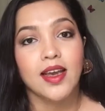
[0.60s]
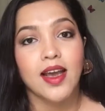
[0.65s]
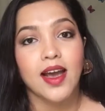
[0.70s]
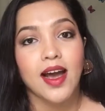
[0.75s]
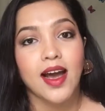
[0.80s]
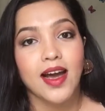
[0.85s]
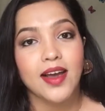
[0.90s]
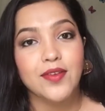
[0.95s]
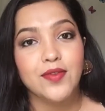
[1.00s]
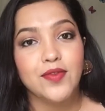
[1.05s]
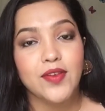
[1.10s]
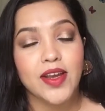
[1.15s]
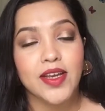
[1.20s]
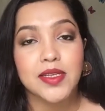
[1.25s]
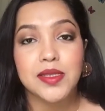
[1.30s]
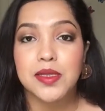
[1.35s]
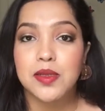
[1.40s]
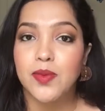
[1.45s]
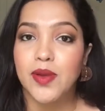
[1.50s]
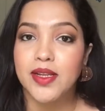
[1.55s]
Hi
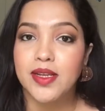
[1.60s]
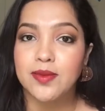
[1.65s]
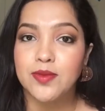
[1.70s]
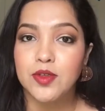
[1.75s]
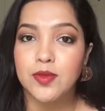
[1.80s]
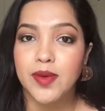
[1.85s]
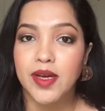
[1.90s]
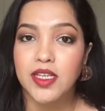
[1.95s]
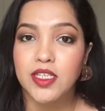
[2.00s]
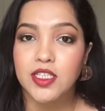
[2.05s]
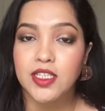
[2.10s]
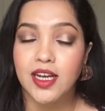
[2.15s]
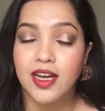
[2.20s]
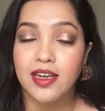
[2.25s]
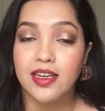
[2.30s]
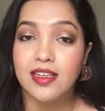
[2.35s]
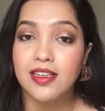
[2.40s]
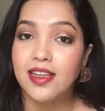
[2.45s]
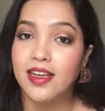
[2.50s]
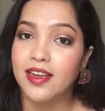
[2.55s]
friends, welcome to my
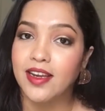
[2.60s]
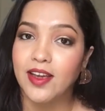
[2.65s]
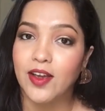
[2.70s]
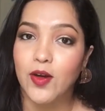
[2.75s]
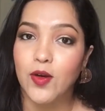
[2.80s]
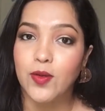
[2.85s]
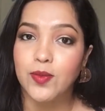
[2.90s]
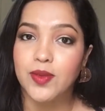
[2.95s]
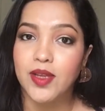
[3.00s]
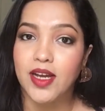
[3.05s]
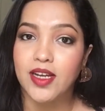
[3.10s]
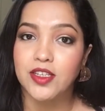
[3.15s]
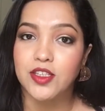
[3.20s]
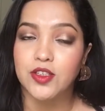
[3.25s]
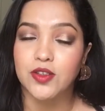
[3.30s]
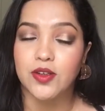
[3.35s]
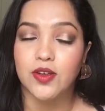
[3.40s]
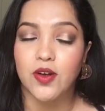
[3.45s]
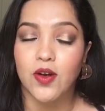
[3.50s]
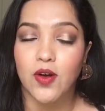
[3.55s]
channel and I hope
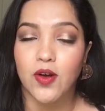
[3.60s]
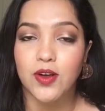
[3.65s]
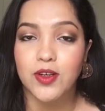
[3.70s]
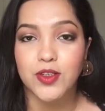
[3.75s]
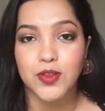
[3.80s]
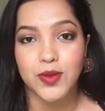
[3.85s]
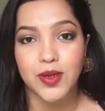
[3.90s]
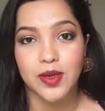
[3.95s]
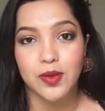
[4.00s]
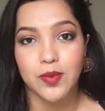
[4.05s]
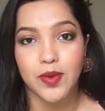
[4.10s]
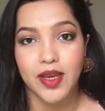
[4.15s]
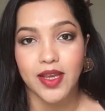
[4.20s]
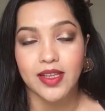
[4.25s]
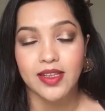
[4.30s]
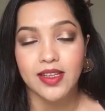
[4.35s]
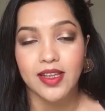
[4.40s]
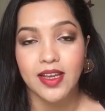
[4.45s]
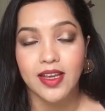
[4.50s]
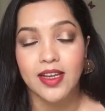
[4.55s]
that you're all doing
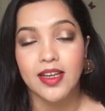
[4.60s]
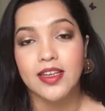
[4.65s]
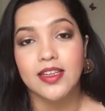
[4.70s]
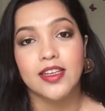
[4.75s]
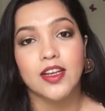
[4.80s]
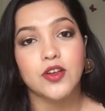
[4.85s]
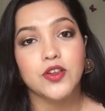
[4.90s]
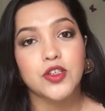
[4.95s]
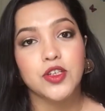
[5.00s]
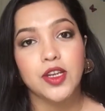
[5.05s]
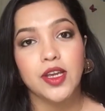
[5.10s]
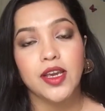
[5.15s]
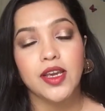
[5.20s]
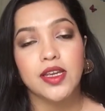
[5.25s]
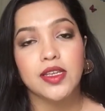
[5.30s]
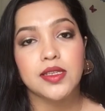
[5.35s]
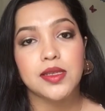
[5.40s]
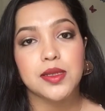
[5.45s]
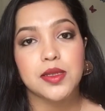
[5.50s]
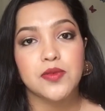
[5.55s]
well. Now today
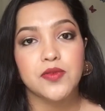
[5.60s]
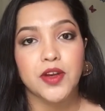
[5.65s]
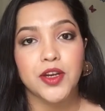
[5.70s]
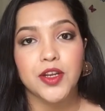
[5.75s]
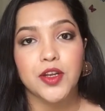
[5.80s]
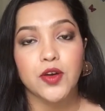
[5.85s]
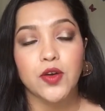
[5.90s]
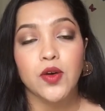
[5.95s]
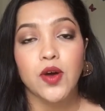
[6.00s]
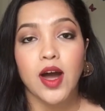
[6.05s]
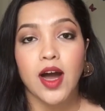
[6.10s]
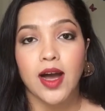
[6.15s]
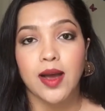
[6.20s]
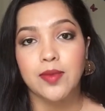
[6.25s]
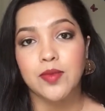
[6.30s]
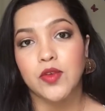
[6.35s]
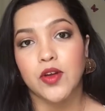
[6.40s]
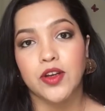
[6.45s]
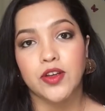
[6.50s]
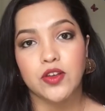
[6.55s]
in this video,
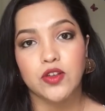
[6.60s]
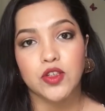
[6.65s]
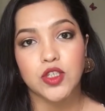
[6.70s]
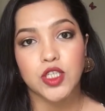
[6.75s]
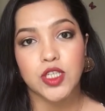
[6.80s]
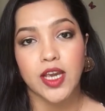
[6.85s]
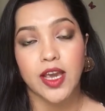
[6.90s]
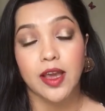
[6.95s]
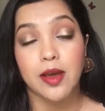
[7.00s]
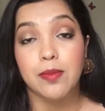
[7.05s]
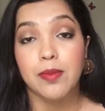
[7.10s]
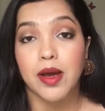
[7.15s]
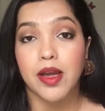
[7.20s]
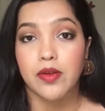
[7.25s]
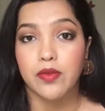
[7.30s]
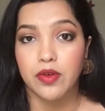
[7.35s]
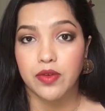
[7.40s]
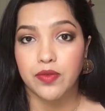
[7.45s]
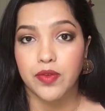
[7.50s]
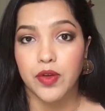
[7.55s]
I'm going to share my
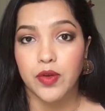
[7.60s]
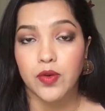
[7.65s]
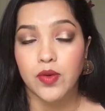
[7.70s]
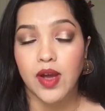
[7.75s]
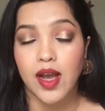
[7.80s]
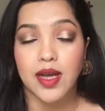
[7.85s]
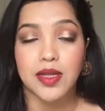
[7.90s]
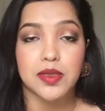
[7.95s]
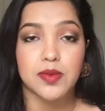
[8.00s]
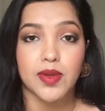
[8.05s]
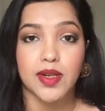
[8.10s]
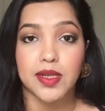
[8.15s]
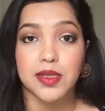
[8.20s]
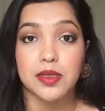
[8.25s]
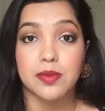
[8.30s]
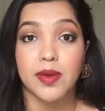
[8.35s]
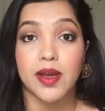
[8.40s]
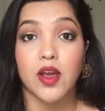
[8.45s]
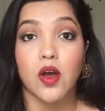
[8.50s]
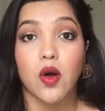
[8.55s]
review as well
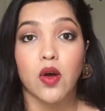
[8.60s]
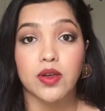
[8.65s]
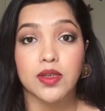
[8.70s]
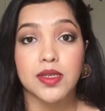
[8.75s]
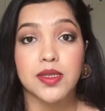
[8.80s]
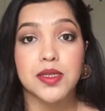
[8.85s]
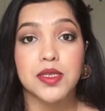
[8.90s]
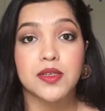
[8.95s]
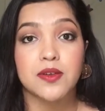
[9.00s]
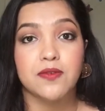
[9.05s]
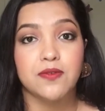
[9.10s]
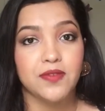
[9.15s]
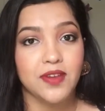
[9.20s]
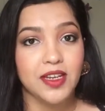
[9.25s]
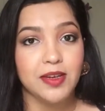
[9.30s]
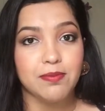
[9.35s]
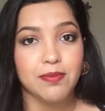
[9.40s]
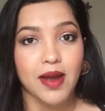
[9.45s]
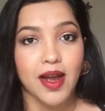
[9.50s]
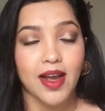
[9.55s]
as my honest
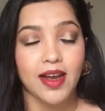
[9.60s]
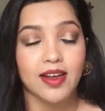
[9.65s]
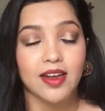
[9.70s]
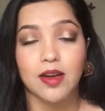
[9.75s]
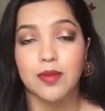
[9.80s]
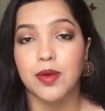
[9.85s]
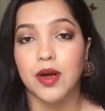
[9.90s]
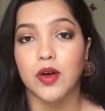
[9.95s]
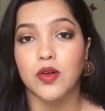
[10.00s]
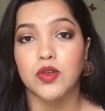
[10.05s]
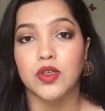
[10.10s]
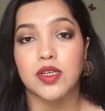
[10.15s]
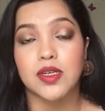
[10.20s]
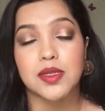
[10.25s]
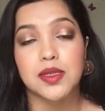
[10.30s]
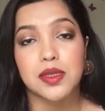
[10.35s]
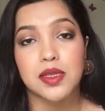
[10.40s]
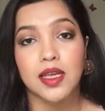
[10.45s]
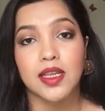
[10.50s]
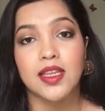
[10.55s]
feedback about a
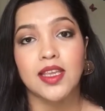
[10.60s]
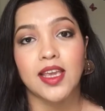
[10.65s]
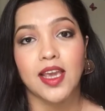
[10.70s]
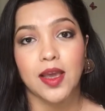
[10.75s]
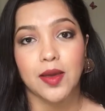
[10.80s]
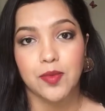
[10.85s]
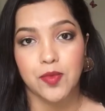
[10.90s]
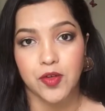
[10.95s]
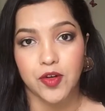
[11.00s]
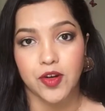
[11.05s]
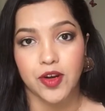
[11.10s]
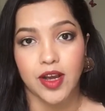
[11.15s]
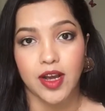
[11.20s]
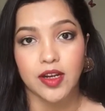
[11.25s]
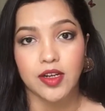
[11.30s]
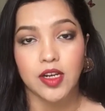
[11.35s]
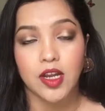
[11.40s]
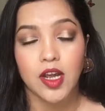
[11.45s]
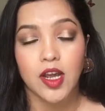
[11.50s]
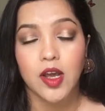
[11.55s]
skincare
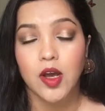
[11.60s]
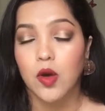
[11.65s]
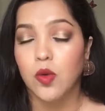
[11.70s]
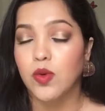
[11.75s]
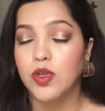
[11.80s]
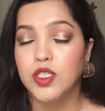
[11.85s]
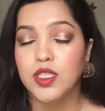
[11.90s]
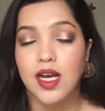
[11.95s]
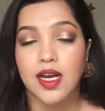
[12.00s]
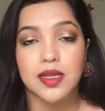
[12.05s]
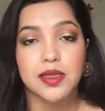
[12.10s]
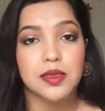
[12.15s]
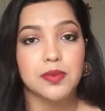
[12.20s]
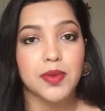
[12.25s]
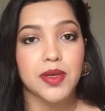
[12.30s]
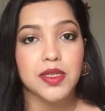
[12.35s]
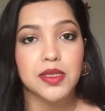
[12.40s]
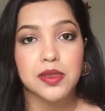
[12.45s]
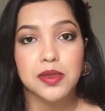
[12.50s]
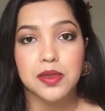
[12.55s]
product which has
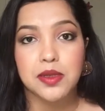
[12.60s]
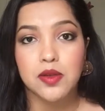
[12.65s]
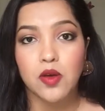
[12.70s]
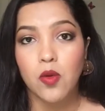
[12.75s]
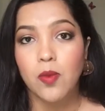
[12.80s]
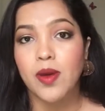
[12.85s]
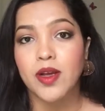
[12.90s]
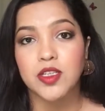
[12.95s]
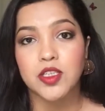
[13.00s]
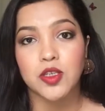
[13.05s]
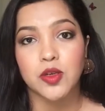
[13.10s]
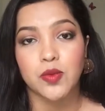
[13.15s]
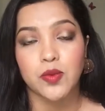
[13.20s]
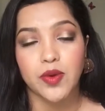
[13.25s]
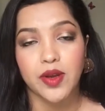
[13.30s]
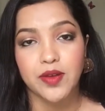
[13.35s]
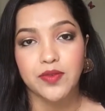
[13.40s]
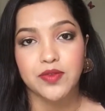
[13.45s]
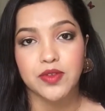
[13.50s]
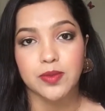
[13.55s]
been so much
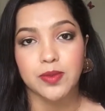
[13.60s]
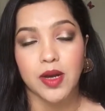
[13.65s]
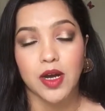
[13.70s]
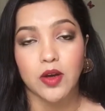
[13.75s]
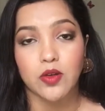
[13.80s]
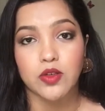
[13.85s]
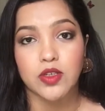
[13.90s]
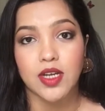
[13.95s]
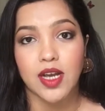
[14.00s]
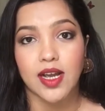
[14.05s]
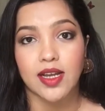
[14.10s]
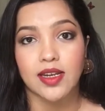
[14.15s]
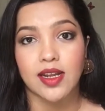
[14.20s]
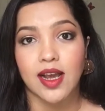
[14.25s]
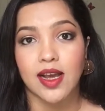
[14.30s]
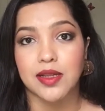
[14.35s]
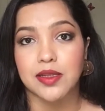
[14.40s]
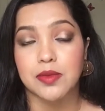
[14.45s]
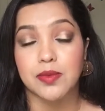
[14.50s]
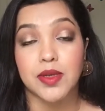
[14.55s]
raved about and
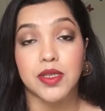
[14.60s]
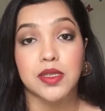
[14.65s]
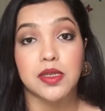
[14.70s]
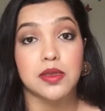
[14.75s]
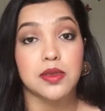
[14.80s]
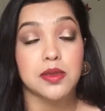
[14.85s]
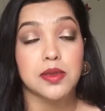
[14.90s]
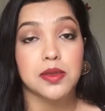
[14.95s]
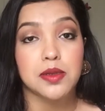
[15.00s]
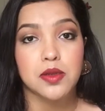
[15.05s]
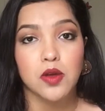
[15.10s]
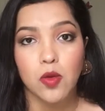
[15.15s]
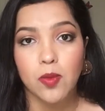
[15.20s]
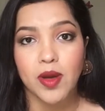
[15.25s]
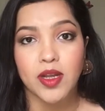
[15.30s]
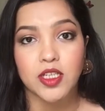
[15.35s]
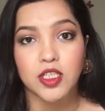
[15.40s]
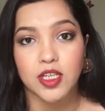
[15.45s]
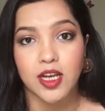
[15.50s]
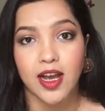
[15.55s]
has been in so
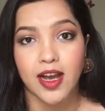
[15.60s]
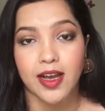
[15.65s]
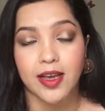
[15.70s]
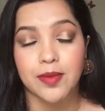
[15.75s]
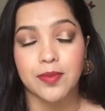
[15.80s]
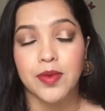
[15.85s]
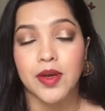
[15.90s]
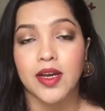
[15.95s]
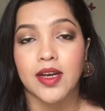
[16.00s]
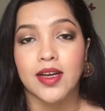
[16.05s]
much hype